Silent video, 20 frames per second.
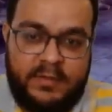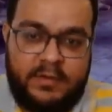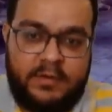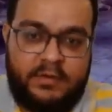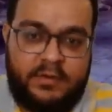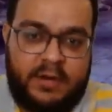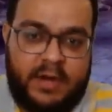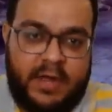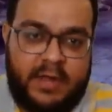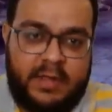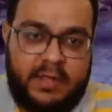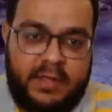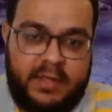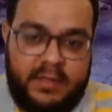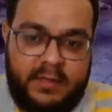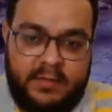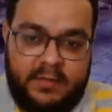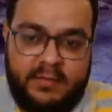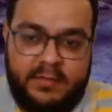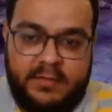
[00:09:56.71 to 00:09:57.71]
Toragi
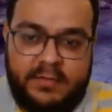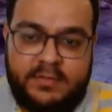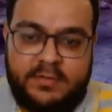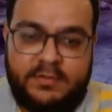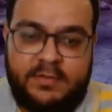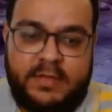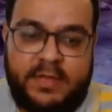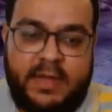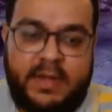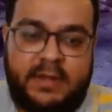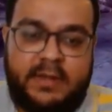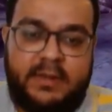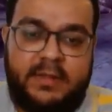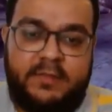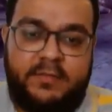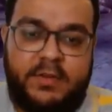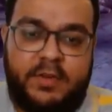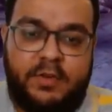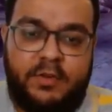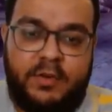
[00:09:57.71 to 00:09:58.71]
so that
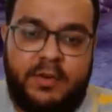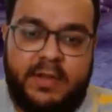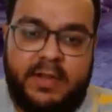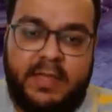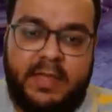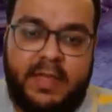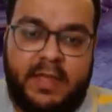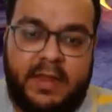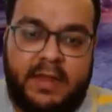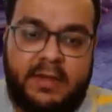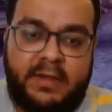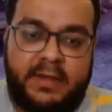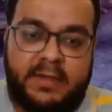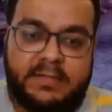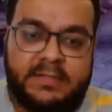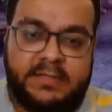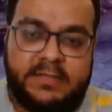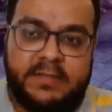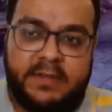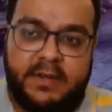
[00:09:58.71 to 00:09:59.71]
we don't take
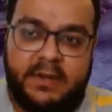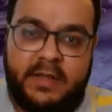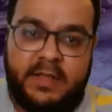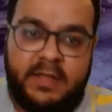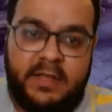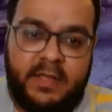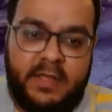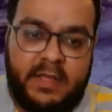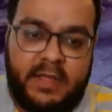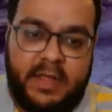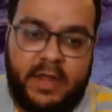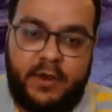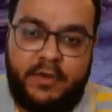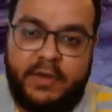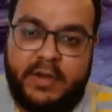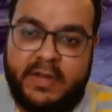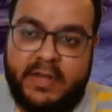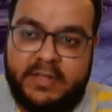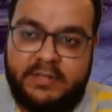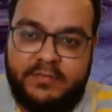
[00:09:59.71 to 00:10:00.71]
unnecessary
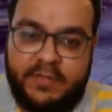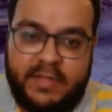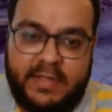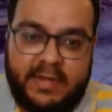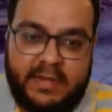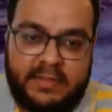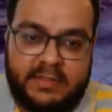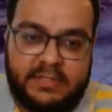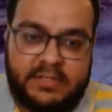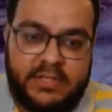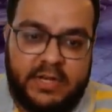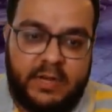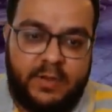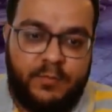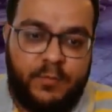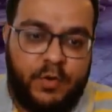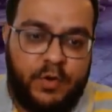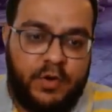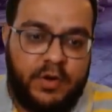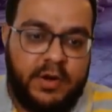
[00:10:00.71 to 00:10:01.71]
counterattacks, we're killing the shield
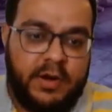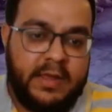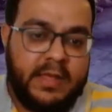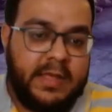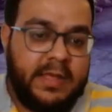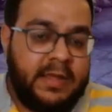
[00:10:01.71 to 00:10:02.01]
more.